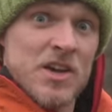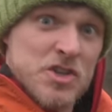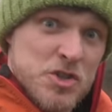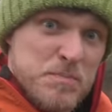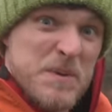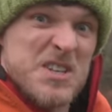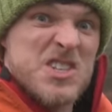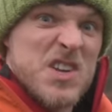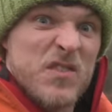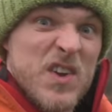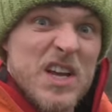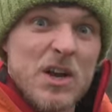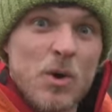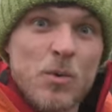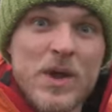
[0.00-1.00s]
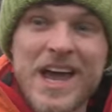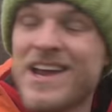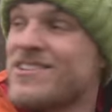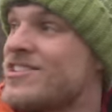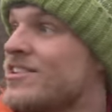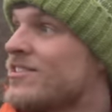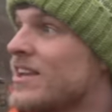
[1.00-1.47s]
specific
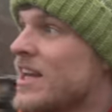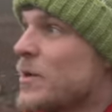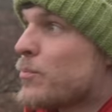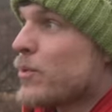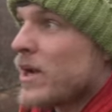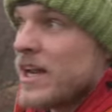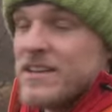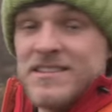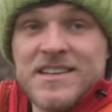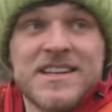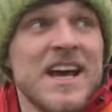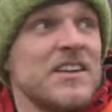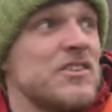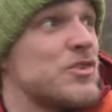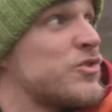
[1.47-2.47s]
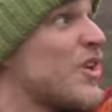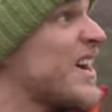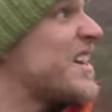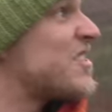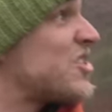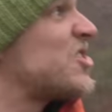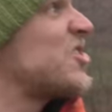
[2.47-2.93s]
location deliberately today to try
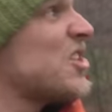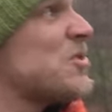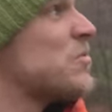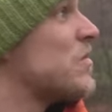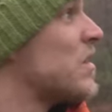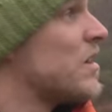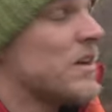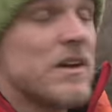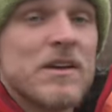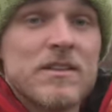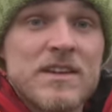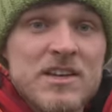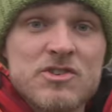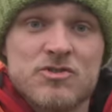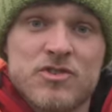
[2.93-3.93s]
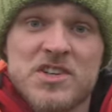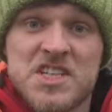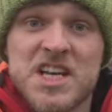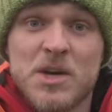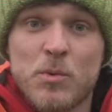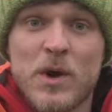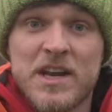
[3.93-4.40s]
and suit these
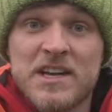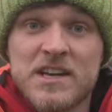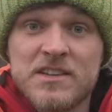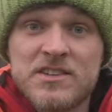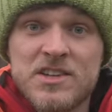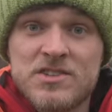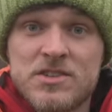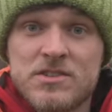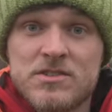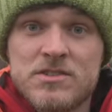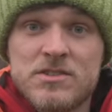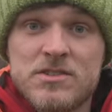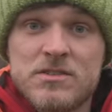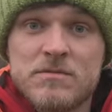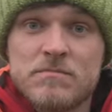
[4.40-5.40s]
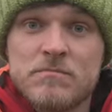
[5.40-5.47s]
drizzly weather conditions.